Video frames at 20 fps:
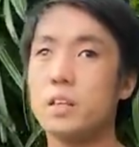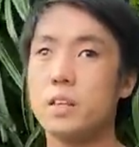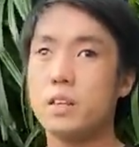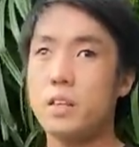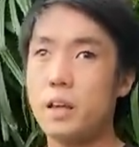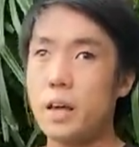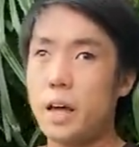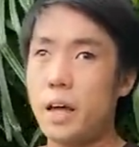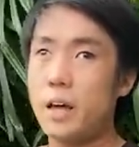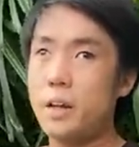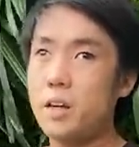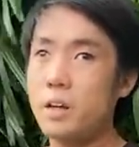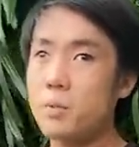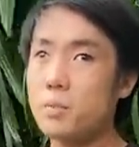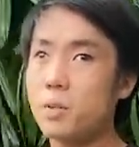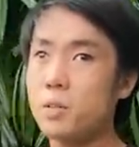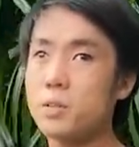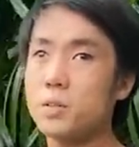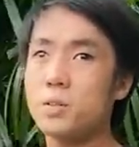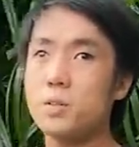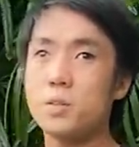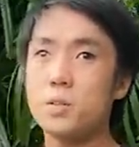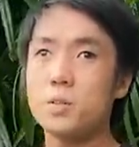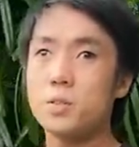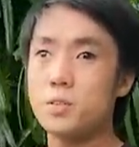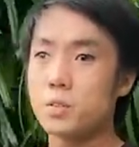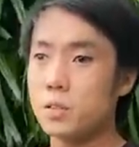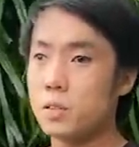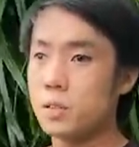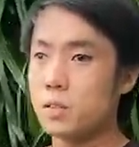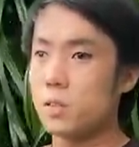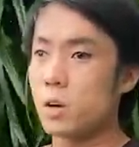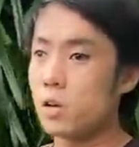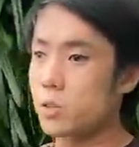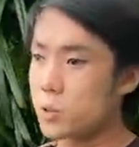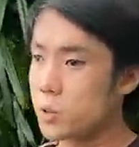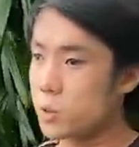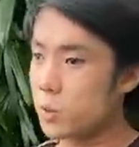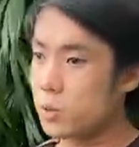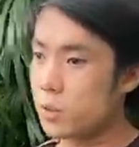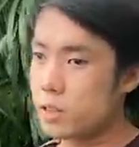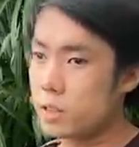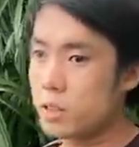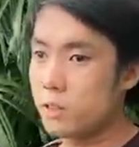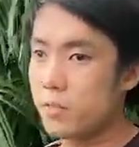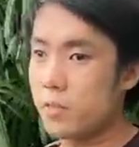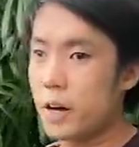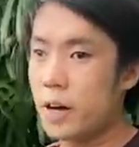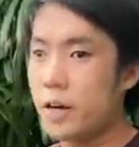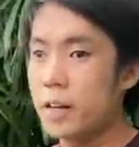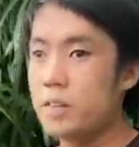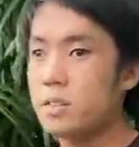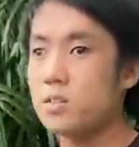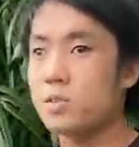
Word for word: They enable you to control the device